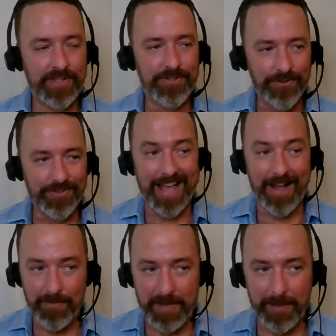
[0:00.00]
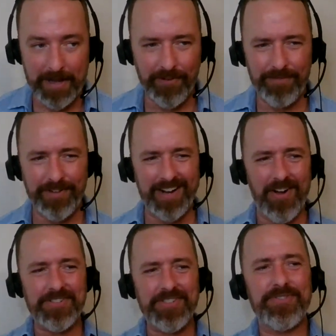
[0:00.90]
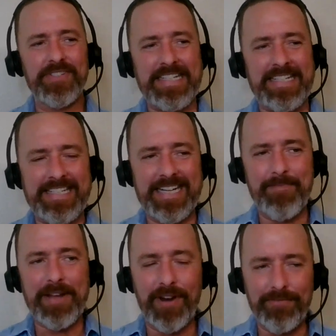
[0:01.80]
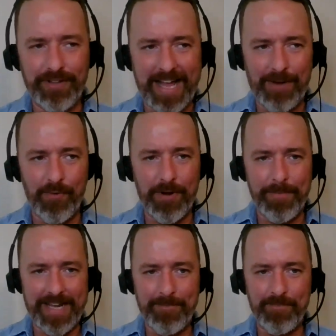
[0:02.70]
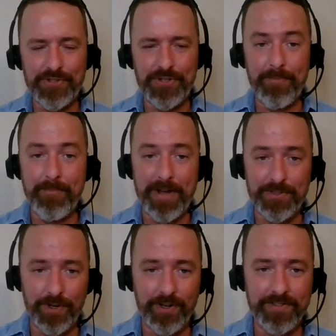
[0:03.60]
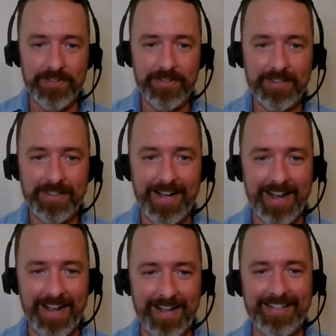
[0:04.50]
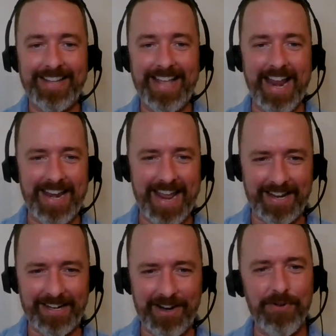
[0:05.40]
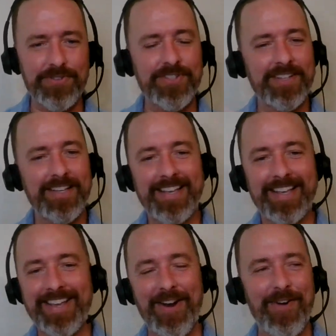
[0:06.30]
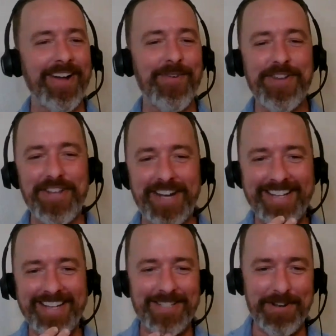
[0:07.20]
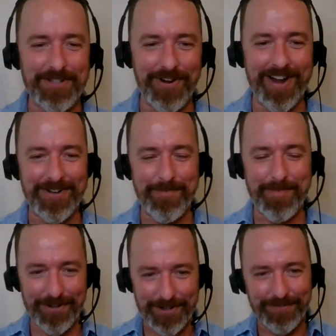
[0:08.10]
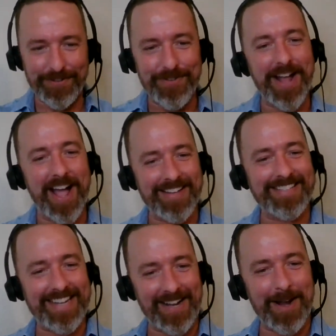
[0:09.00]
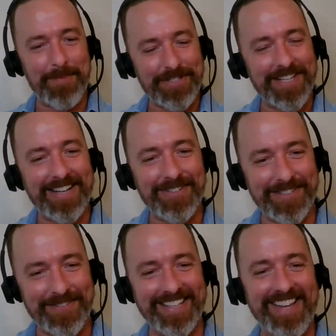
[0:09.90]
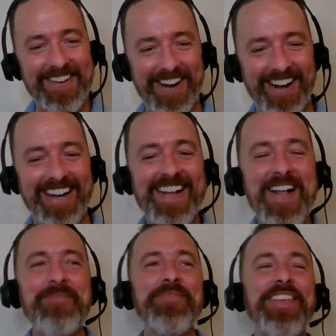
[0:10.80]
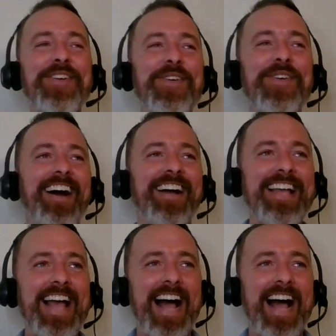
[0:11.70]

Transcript: So that would be a big red flag. Also, a big red flag would be certain buzzwords. And it goes, when you get this much gray in your beard, you've kind of seen a couple cycles of this where you, I